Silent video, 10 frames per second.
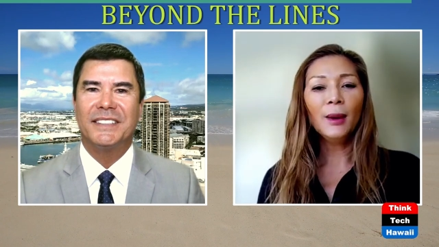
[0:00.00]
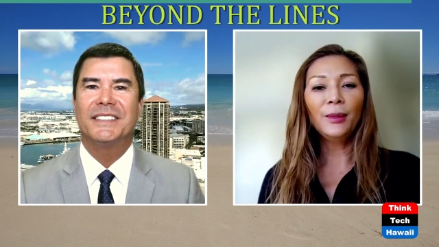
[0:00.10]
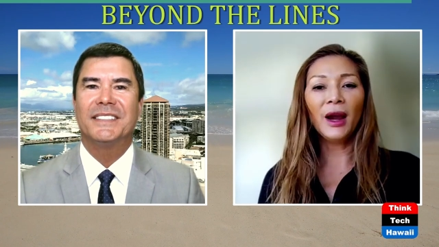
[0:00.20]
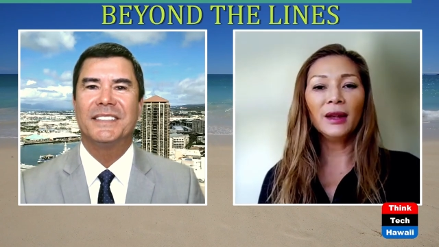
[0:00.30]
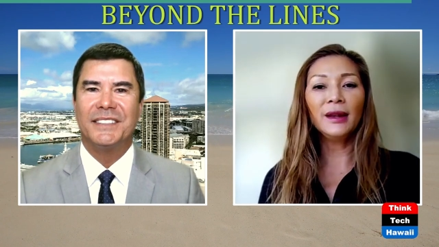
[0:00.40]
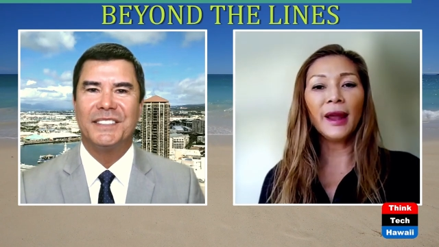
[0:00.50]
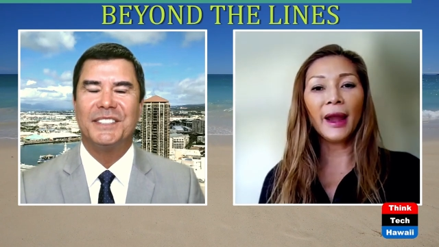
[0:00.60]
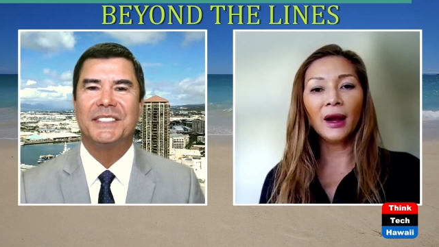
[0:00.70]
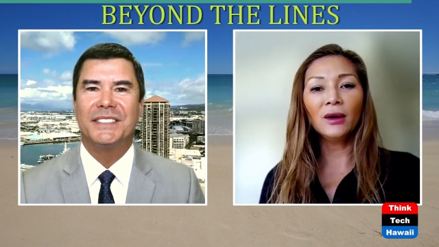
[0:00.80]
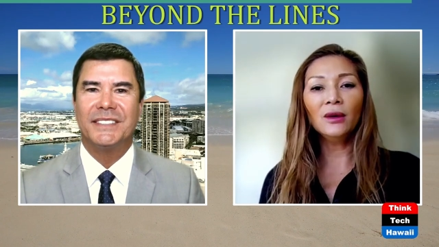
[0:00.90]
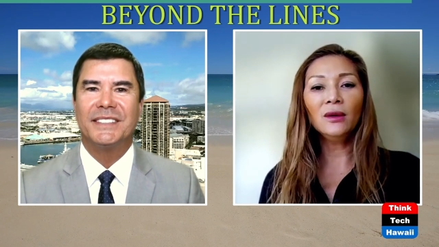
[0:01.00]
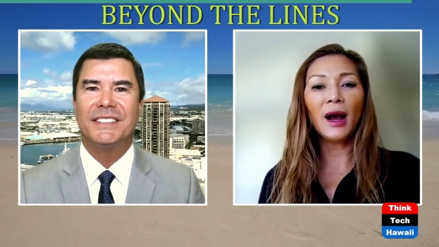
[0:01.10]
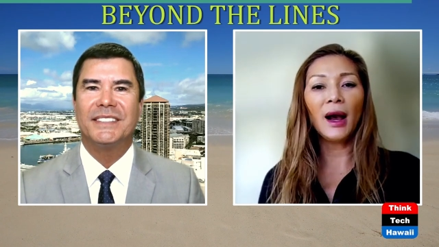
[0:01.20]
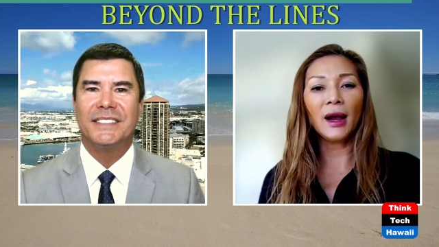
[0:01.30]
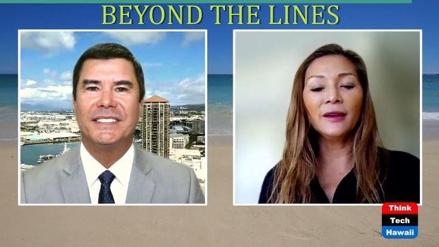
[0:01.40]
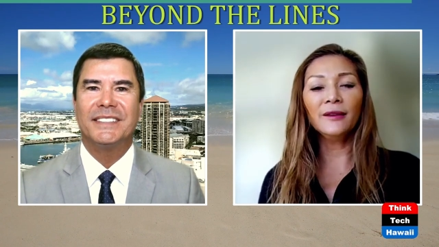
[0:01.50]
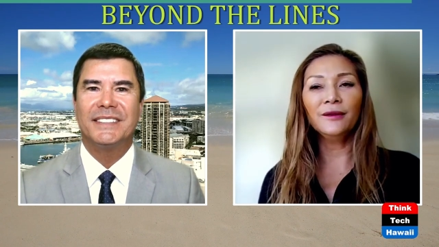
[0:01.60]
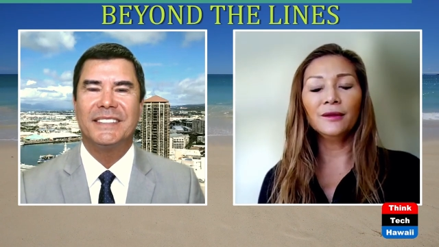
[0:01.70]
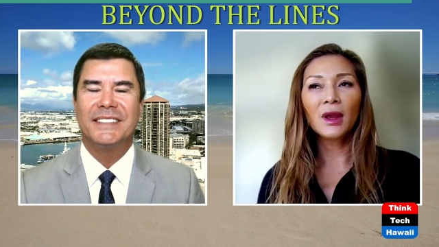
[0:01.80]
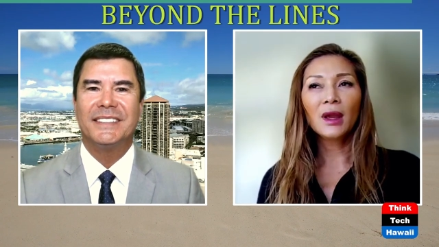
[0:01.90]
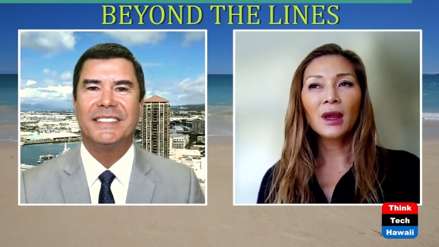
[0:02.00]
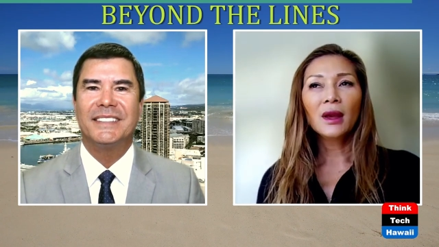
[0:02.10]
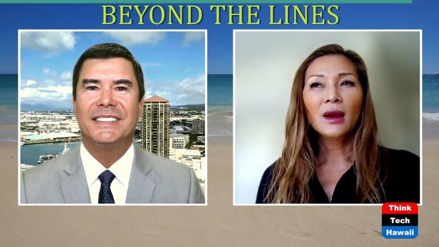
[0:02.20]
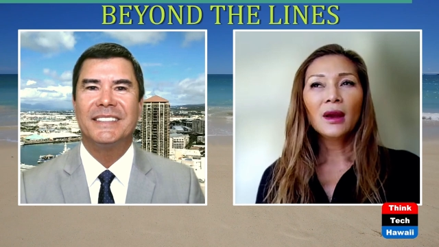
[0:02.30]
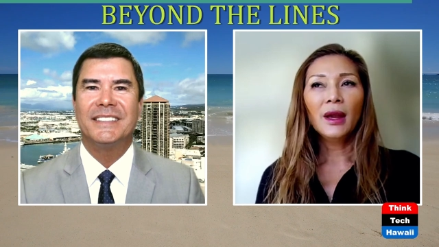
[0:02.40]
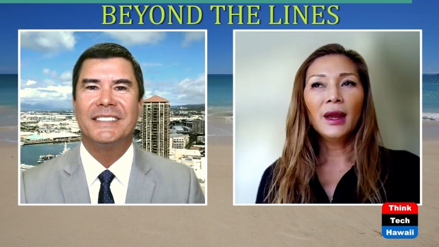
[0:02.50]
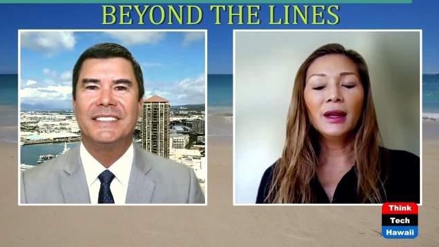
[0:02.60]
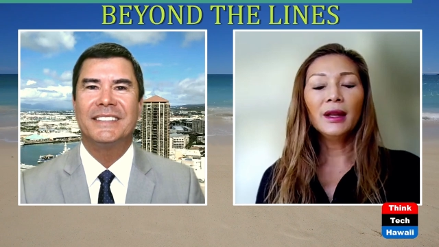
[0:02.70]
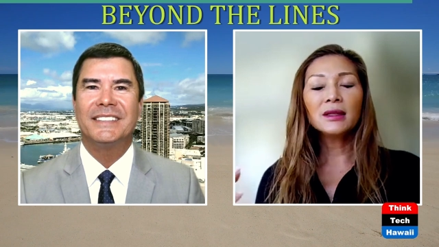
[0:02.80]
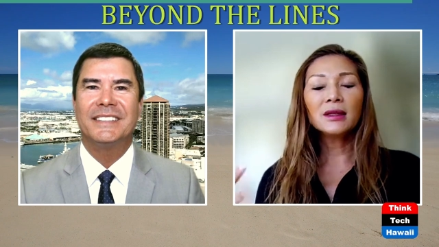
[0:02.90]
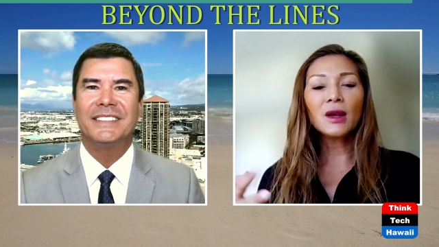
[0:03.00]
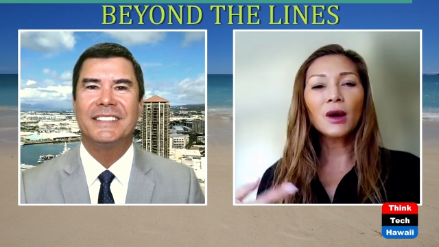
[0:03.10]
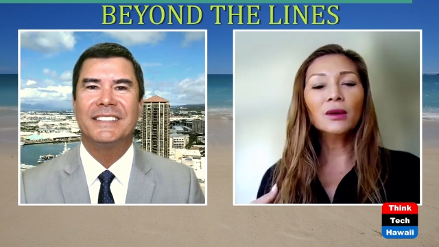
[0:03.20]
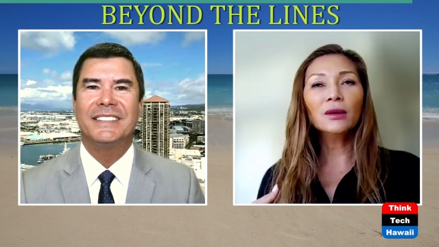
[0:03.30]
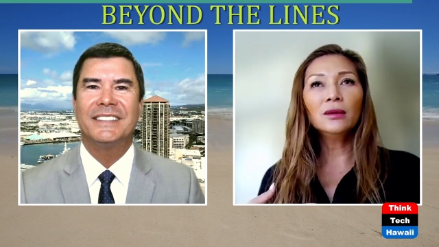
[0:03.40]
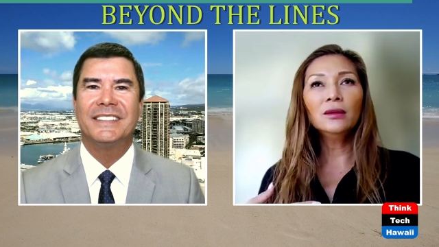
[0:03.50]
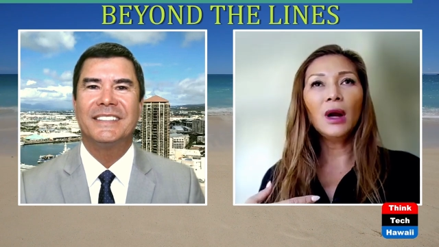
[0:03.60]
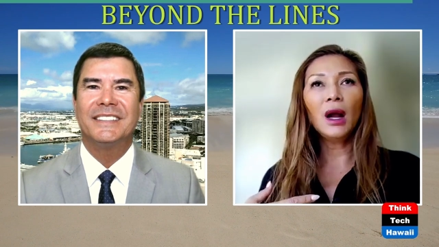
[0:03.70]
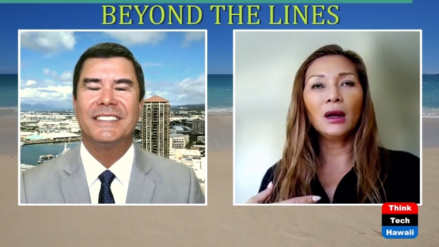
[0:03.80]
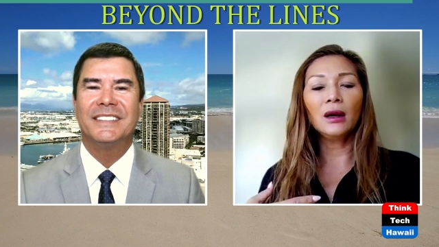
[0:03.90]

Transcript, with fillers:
Speaker 1: But now it is so